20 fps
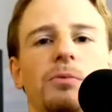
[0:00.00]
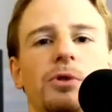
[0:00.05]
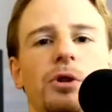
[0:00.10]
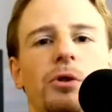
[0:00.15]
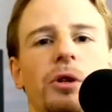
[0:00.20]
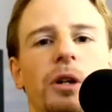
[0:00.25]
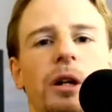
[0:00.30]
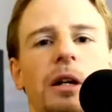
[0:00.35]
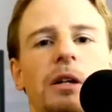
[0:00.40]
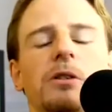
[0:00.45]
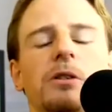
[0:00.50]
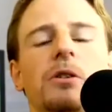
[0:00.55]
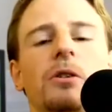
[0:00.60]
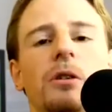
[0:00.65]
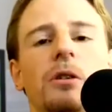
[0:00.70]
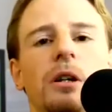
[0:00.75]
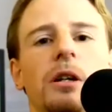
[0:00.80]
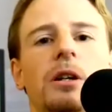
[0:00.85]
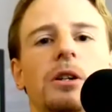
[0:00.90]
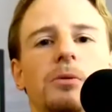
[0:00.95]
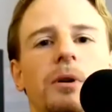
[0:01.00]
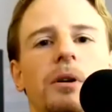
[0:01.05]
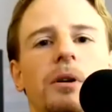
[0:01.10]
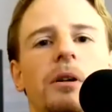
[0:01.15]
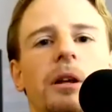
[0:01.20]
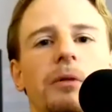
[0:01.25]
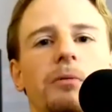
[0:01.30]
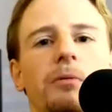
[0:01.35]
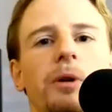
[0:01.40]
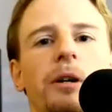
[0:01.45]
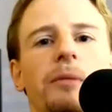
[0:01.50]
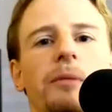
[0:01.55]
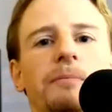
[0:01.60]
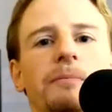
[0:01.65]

showing externally as well as way.